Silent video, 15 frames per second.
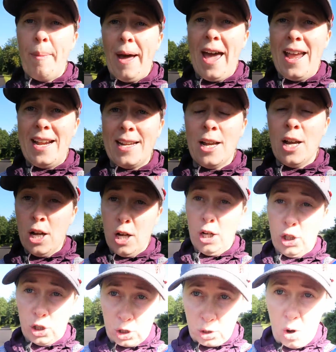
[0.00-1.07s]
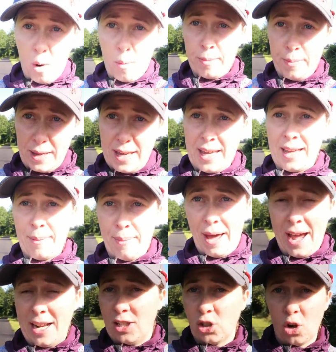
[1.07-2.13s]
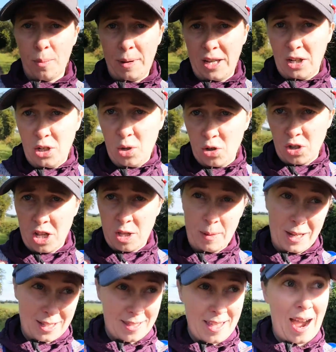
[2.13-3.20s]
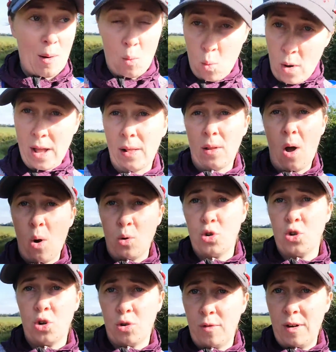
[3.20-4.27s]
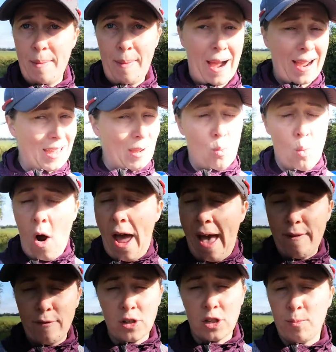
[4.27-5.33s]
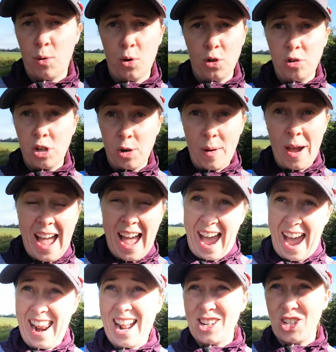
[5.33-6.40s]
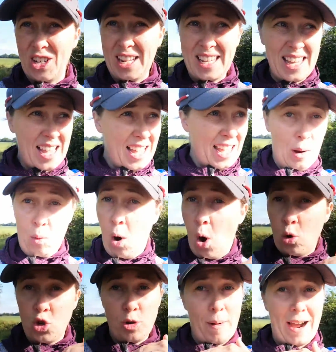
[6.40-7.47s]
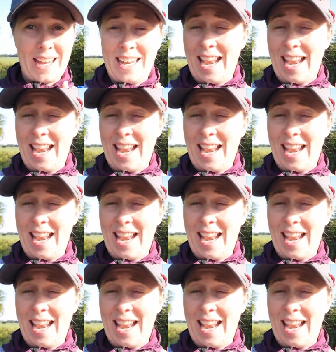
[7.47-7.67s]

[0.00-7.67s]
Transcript: a pain. Stop being a pain, stop being a nuisance, because that will hold your career back in whatever sport you do. And actually, it will hold you back